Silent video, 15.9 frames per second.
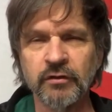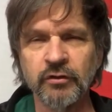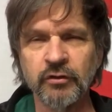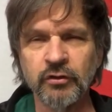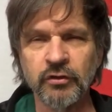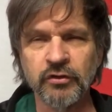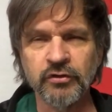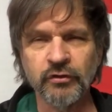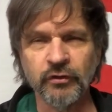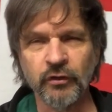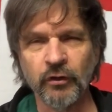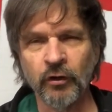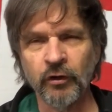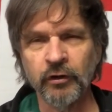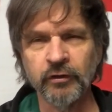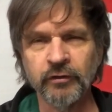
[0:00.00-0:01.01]
goodness of their
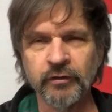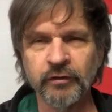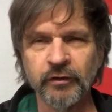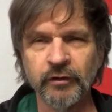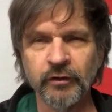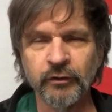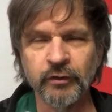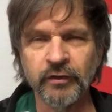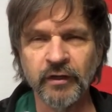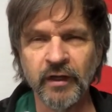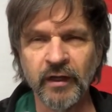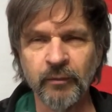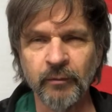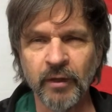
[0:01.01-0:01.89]
heart that they're doing that,